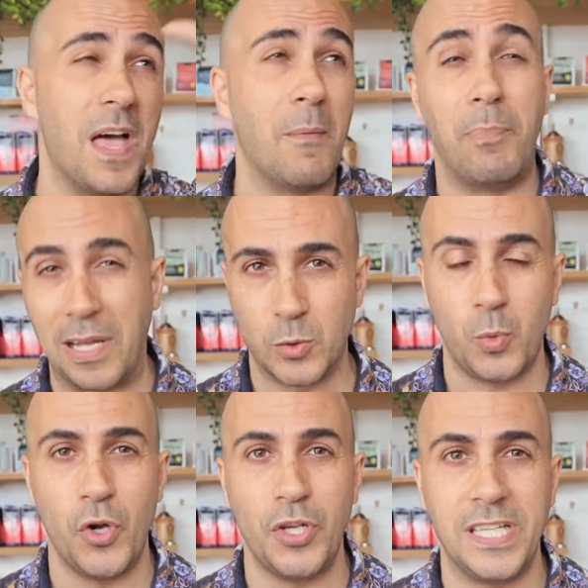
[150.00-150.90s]
a
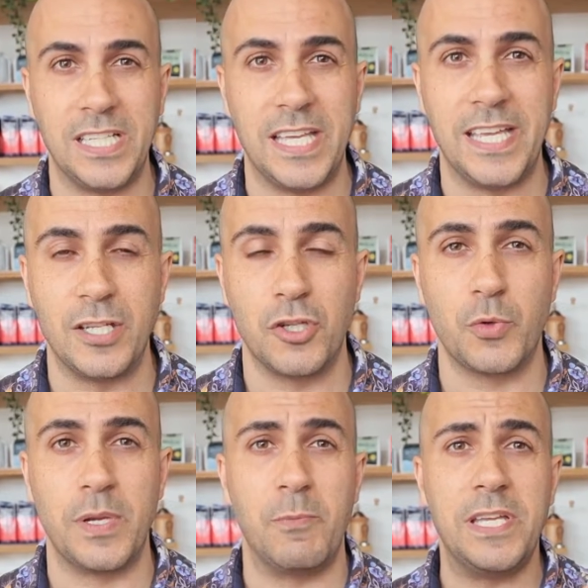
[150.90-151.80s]
buzzword in the
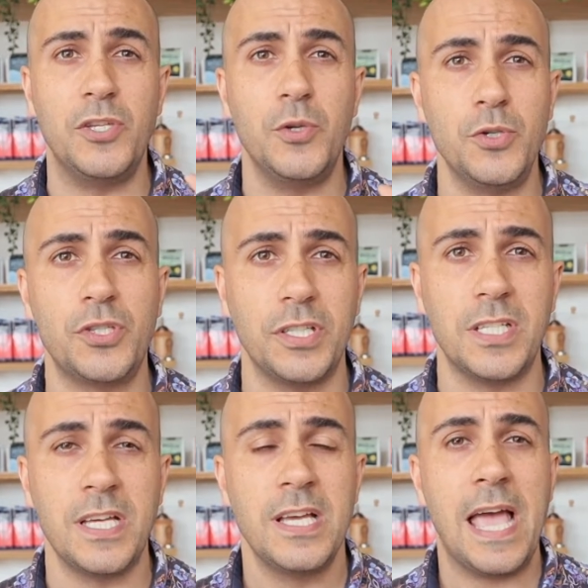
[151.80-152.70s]
industry. We use
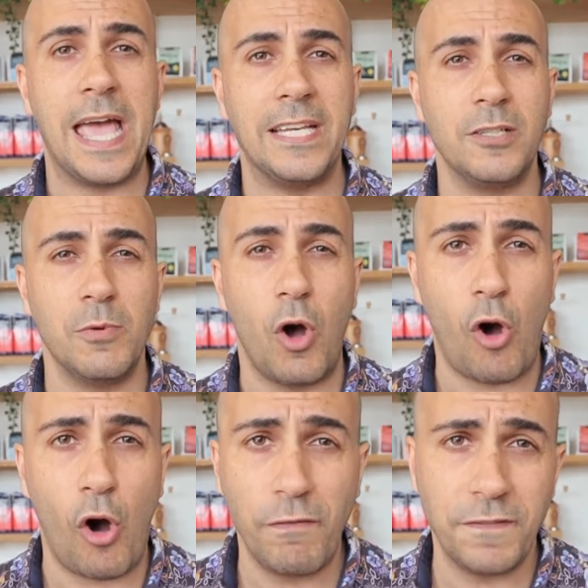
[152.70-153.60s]
it, and
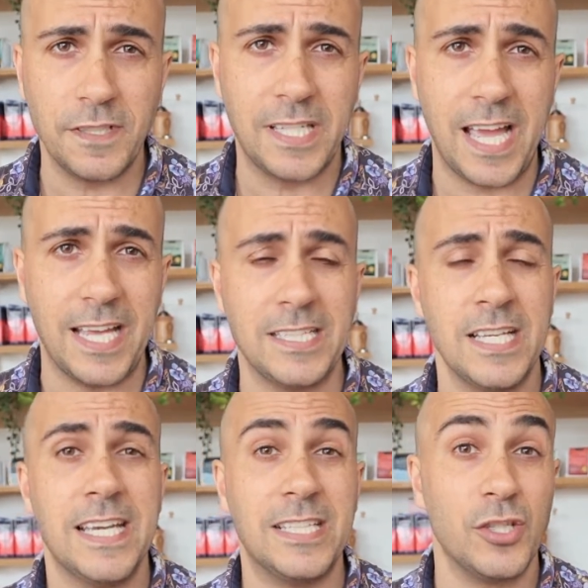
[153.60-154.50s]
often case,
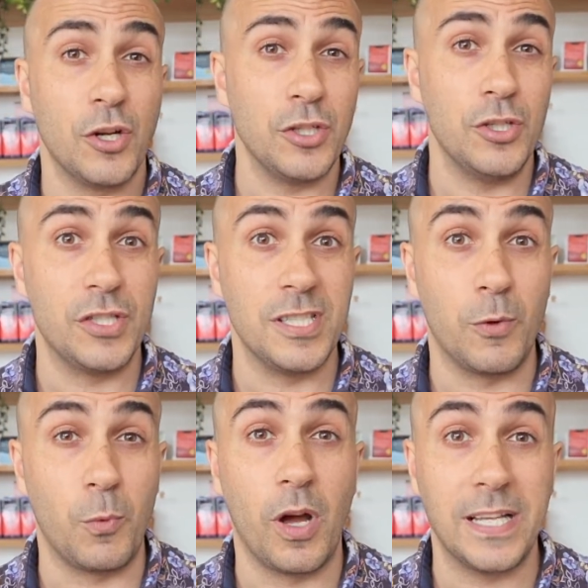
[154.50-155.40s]
it's not used in the
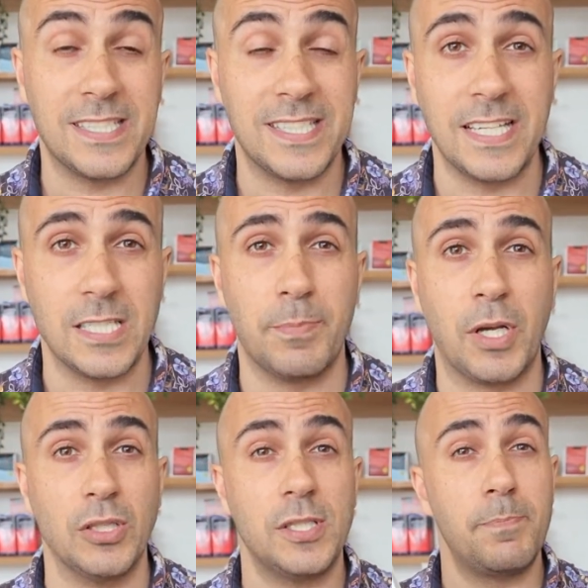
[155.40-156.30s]
right sense,
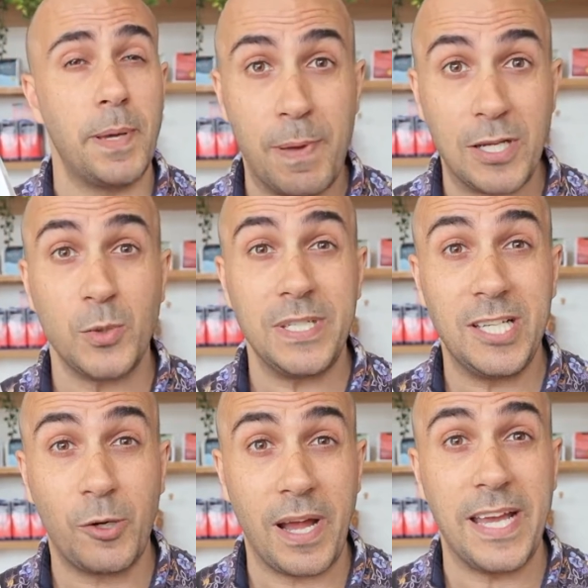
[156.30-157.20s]
because specialty
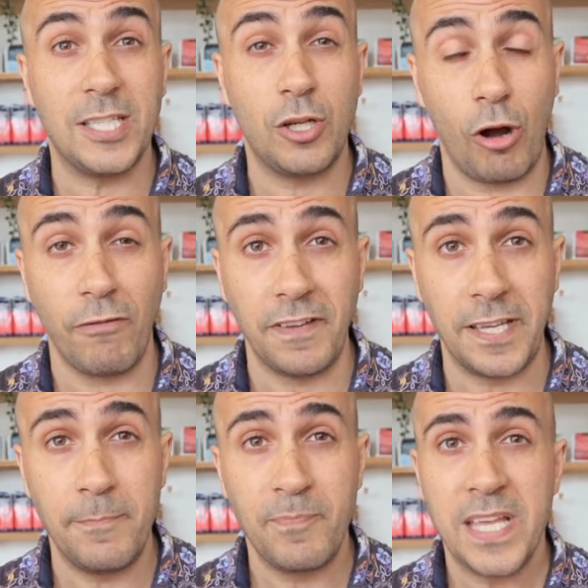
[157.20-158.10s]
grade
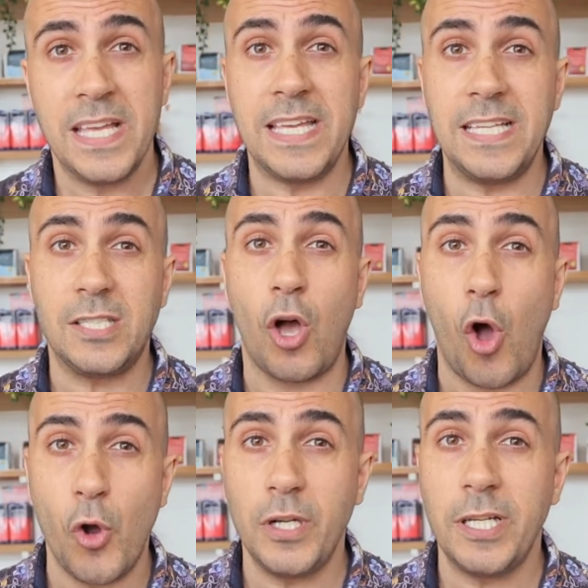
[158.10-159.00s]
coffee is
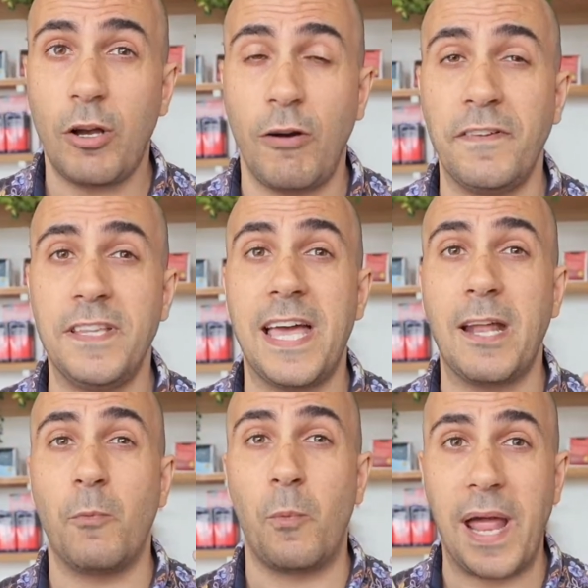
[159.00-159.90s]
only coffee
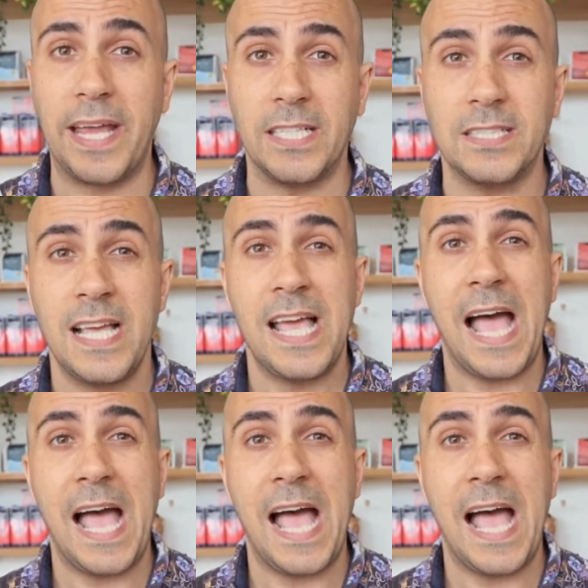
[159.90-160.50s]
that ranks